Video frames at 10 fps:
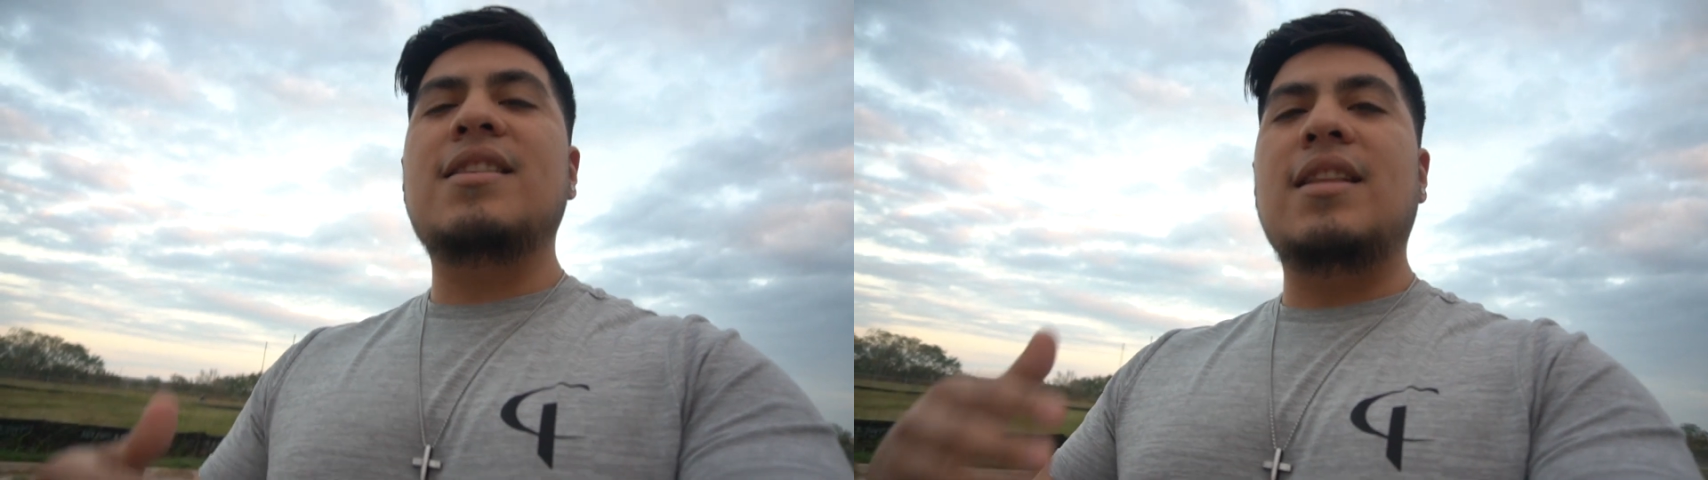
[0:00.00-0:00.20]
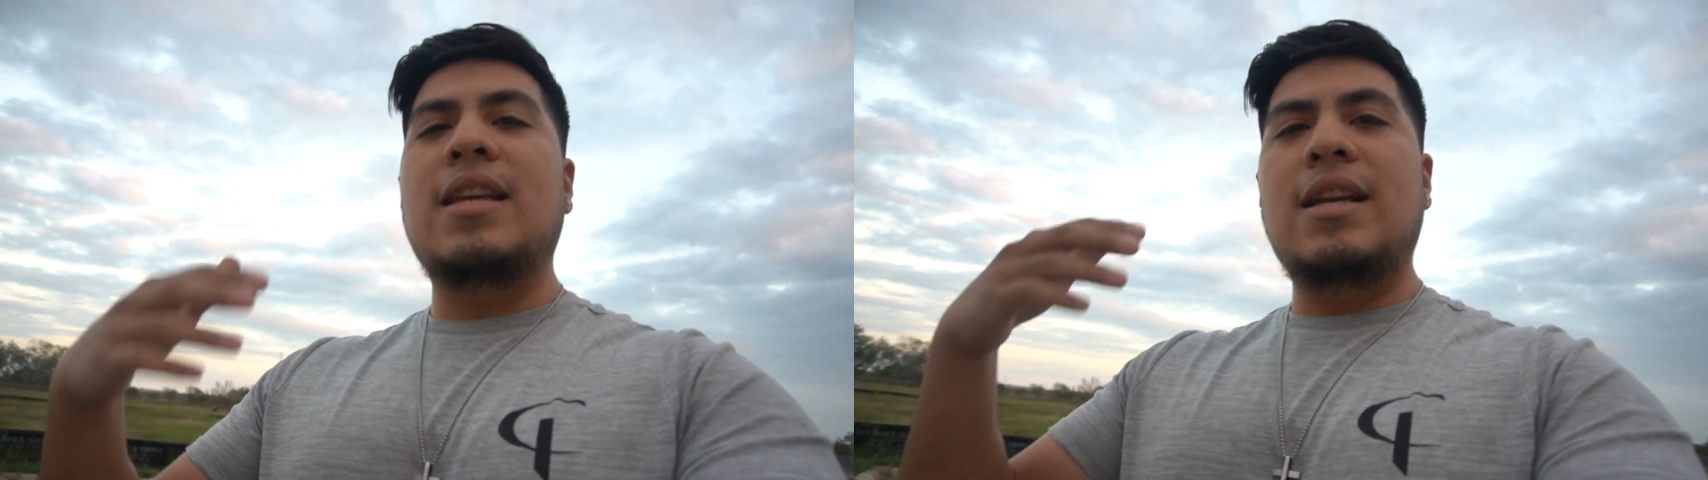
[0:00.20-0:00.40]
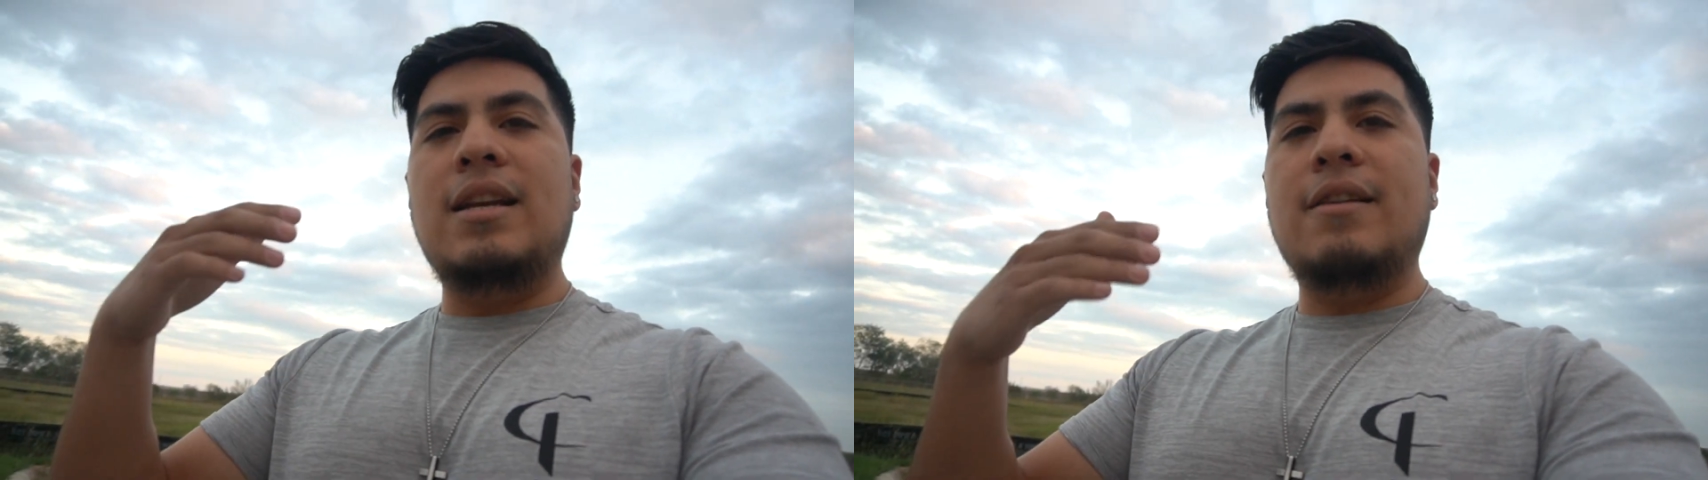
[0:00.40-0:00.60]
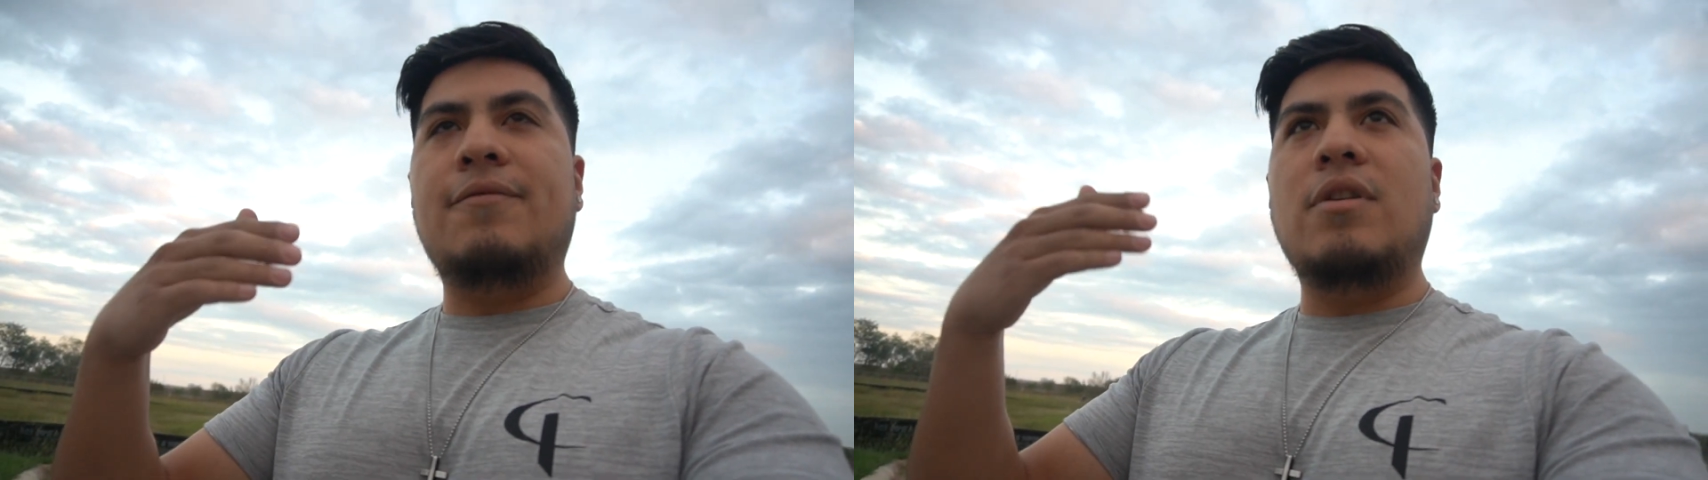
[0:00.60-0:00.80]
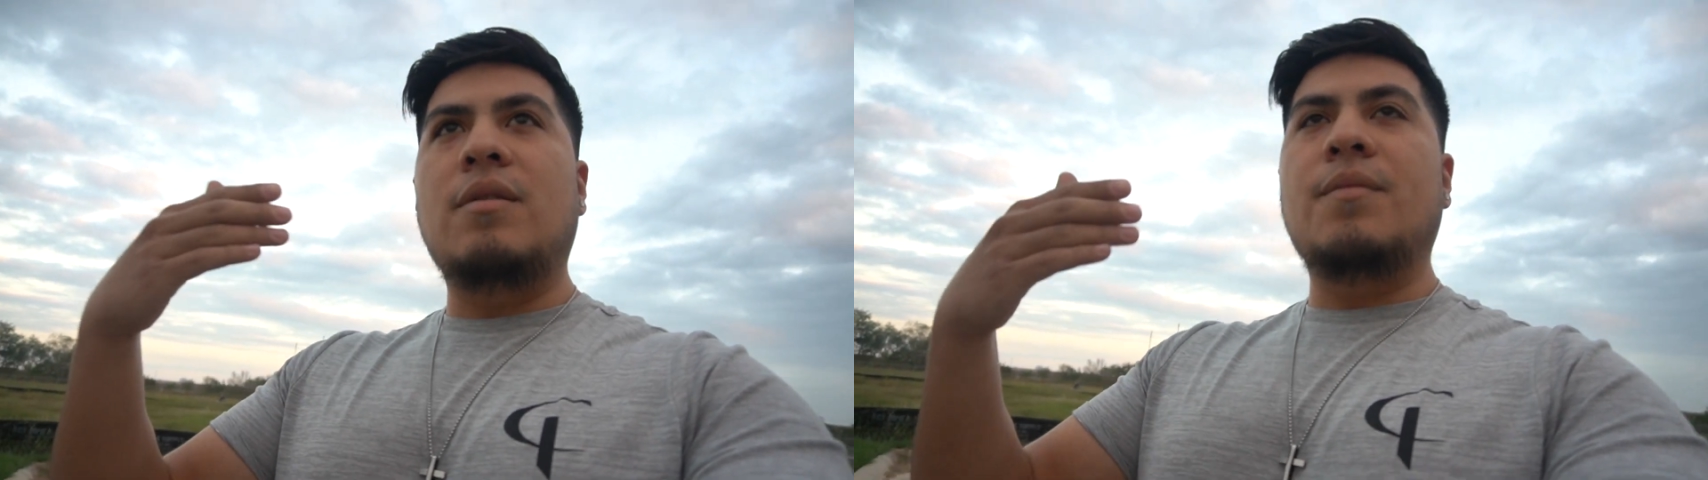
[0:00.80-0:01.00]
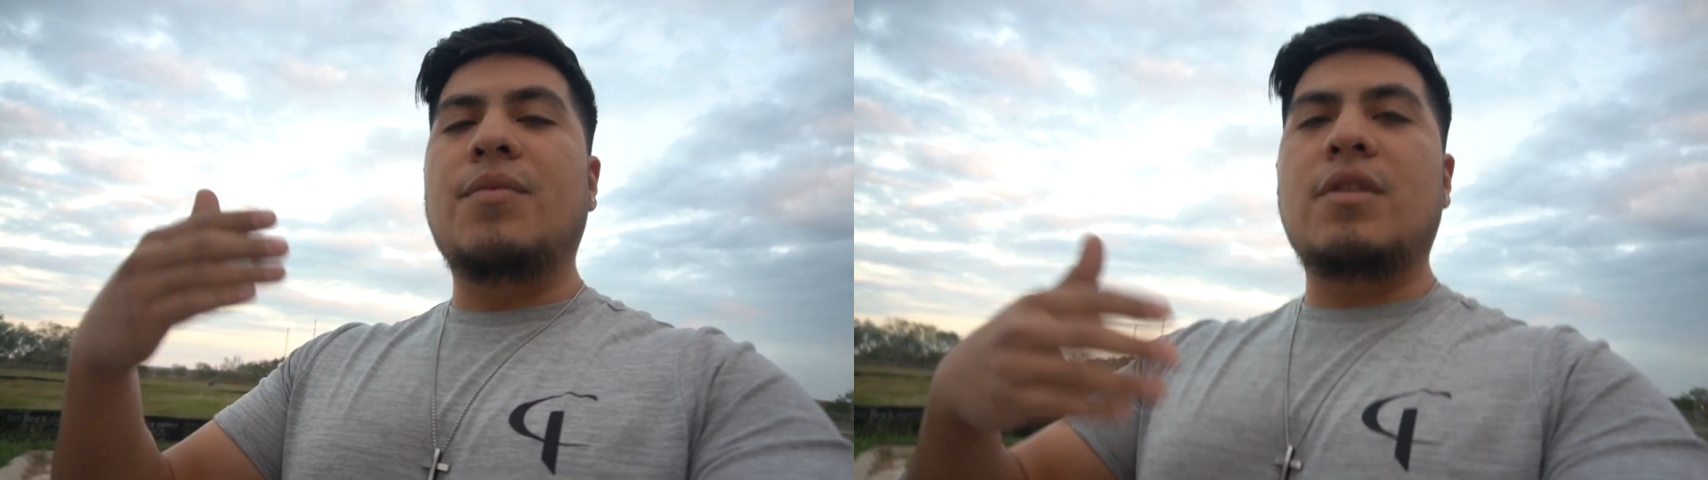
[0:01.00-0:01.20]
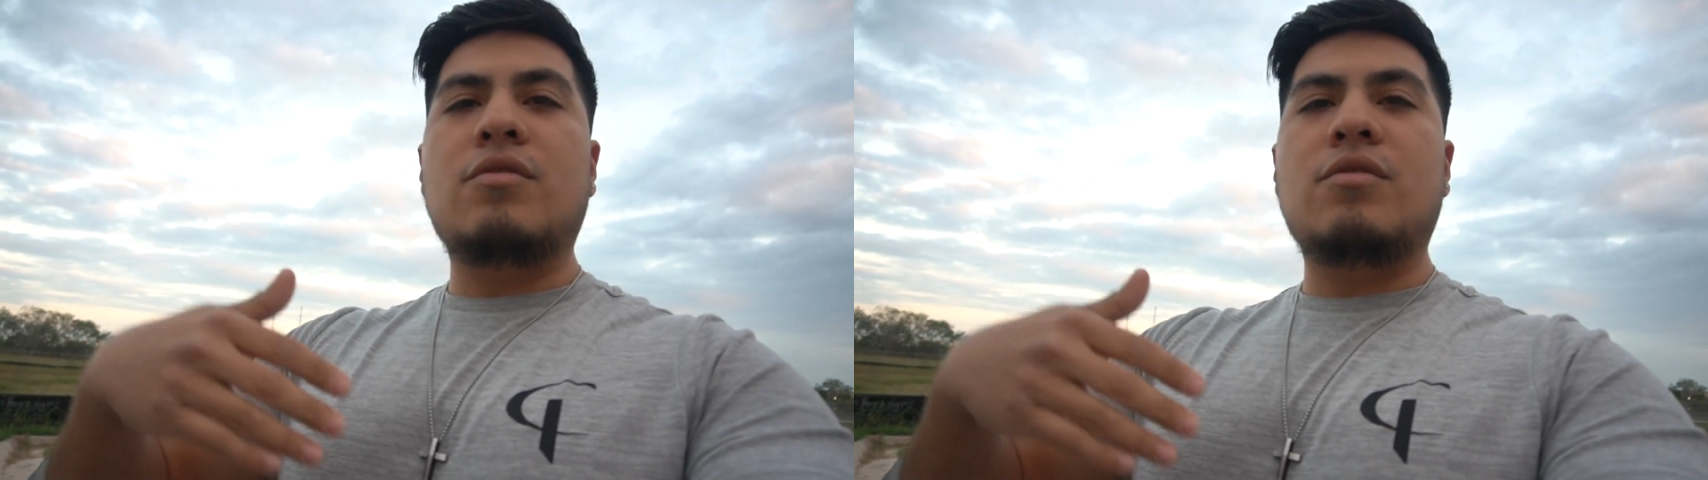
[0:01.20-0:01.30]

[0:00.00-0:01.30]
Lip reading: and then from